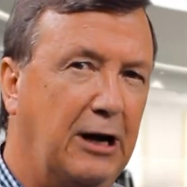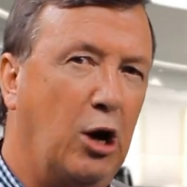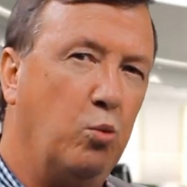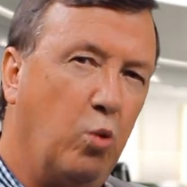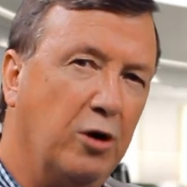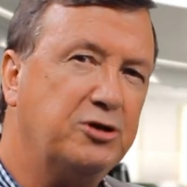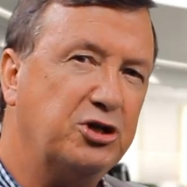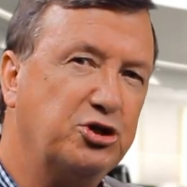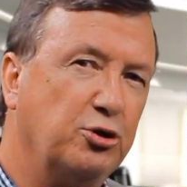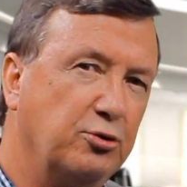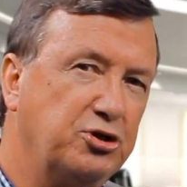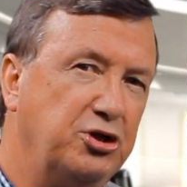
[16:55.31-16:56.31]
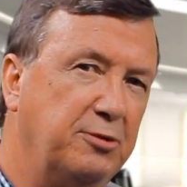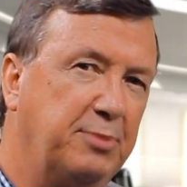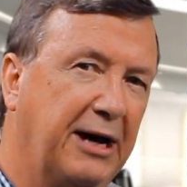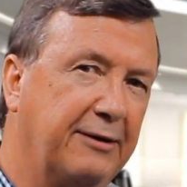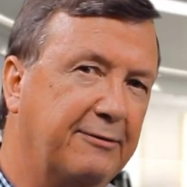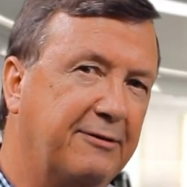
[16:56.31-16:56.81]
I want to talk to you
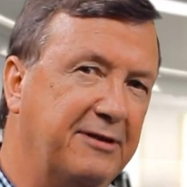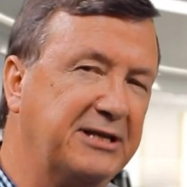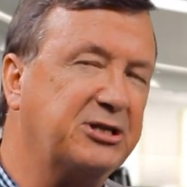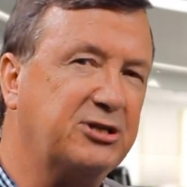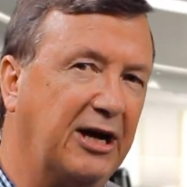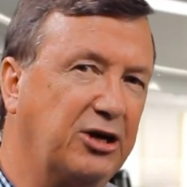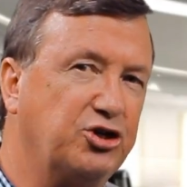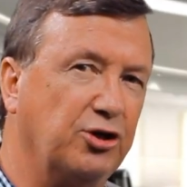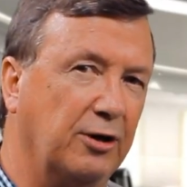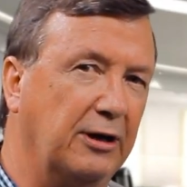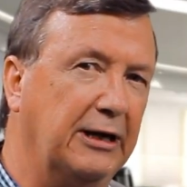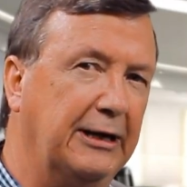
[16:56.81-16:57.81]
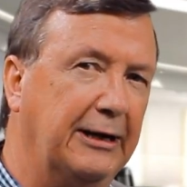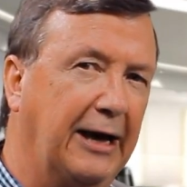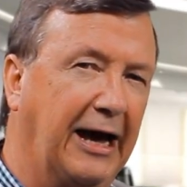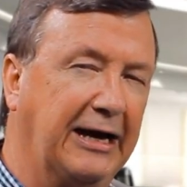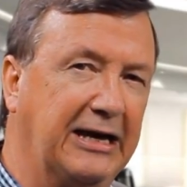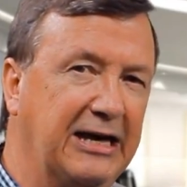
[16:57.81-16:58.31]
about this section
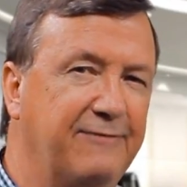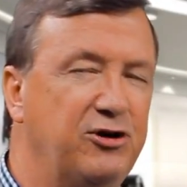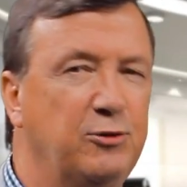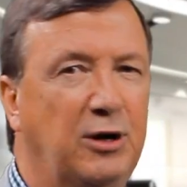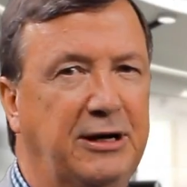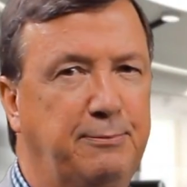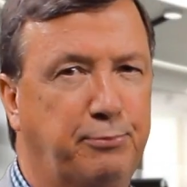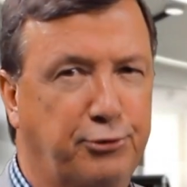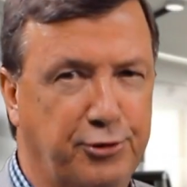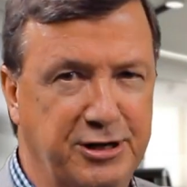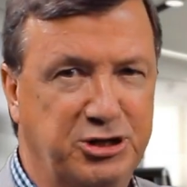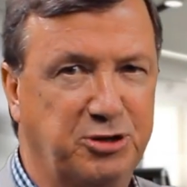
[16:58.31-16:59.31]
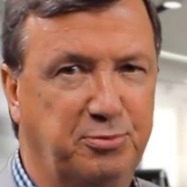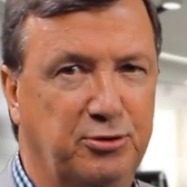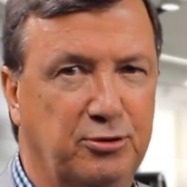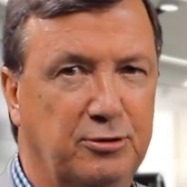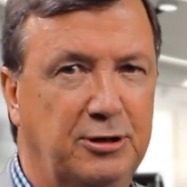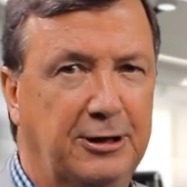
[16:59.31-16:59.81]
and give you a
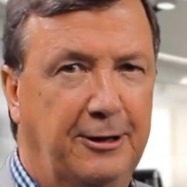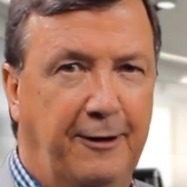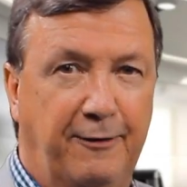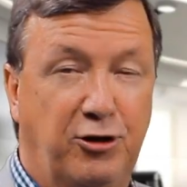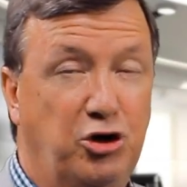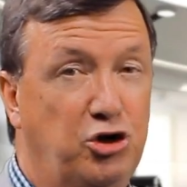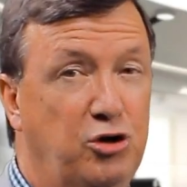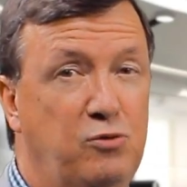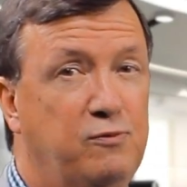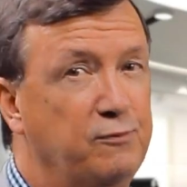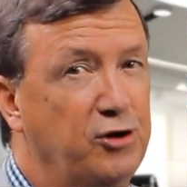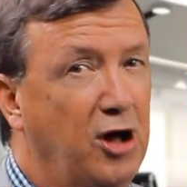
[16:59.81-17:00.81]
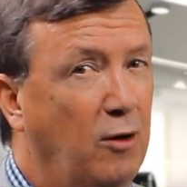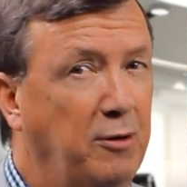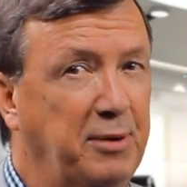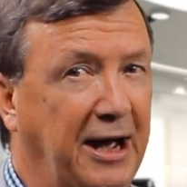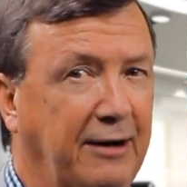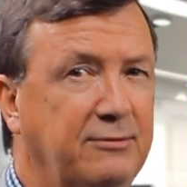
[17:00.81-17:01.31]
principle that you know
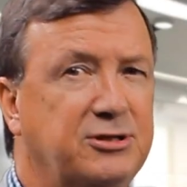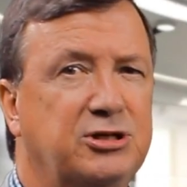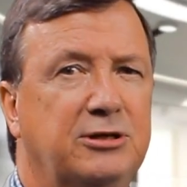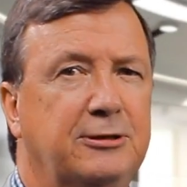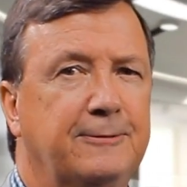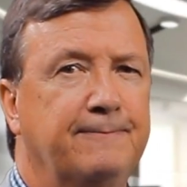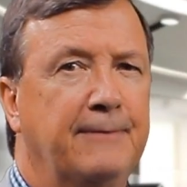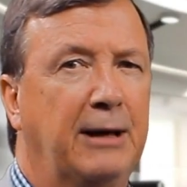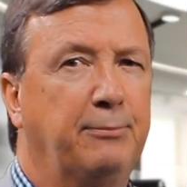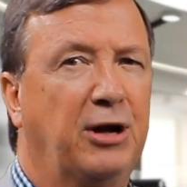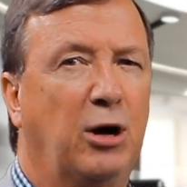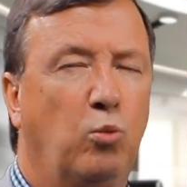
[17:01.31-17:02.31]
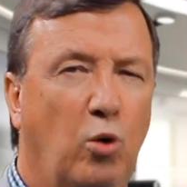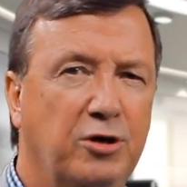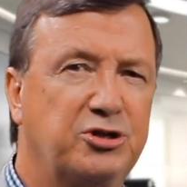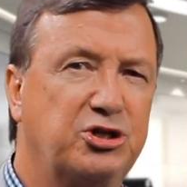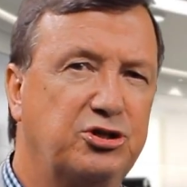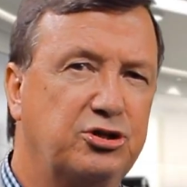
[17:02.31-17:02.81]
about, but I
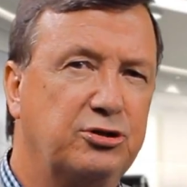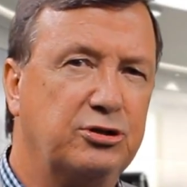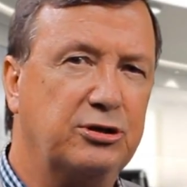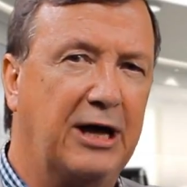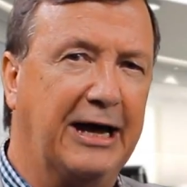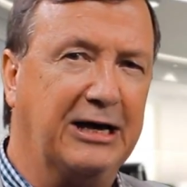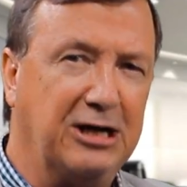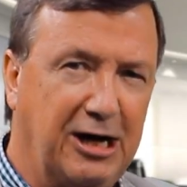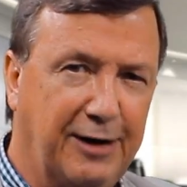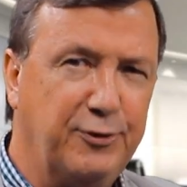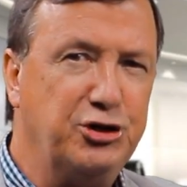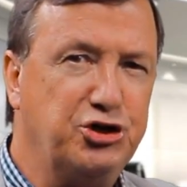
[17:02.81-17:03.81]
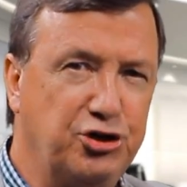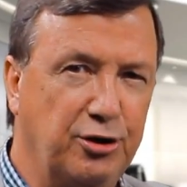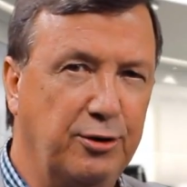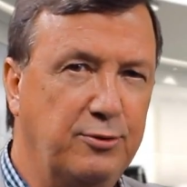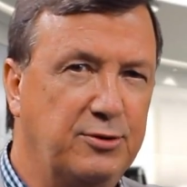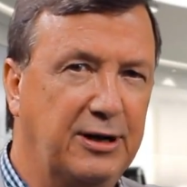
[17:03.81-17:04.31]
want to encourage
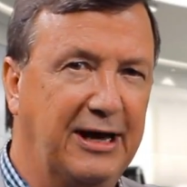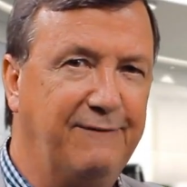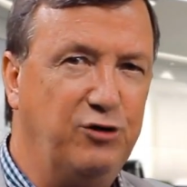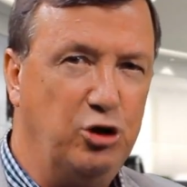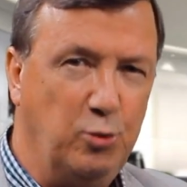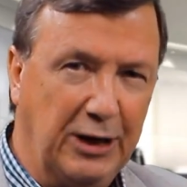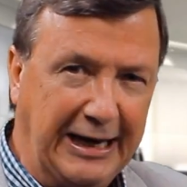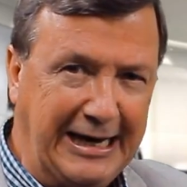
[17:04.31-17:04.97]
you, if you will